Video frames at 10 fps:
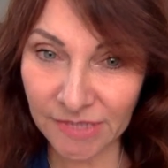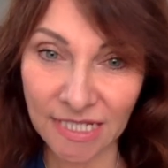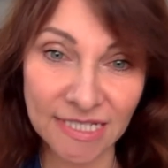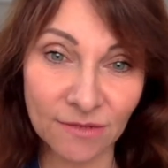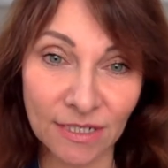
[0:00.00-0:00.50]

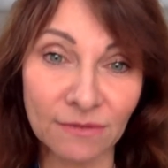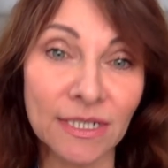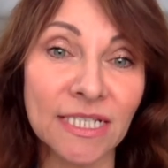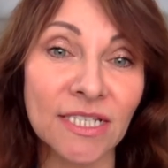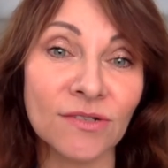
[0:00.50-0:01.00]
So what I
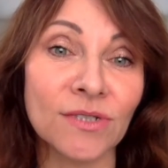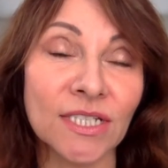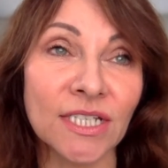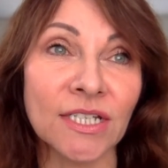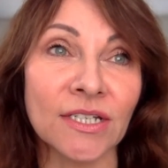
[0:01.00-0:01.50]
wanted to talk
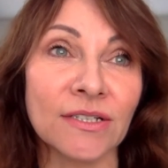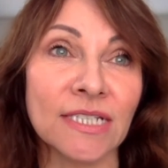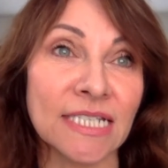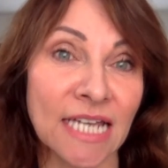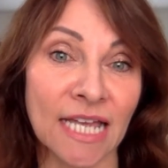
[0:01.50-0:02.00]
to you
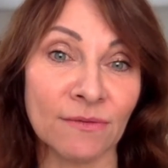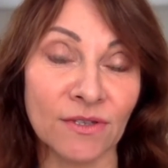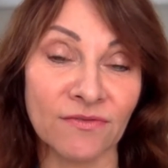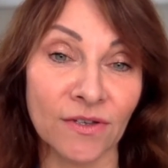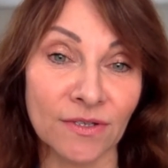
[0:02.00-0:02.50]
today, what
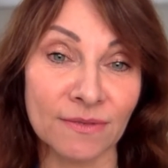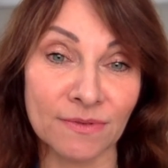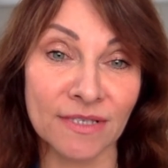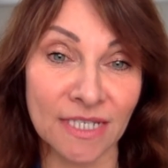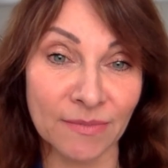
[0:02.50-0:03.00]
the focus
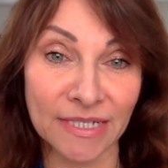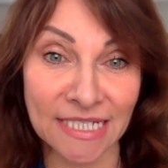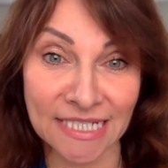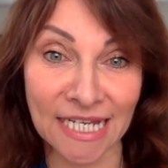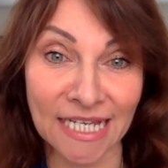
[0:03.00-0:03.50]
was going to be
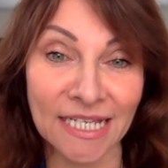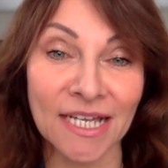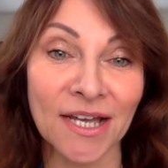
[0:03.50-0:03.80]
today,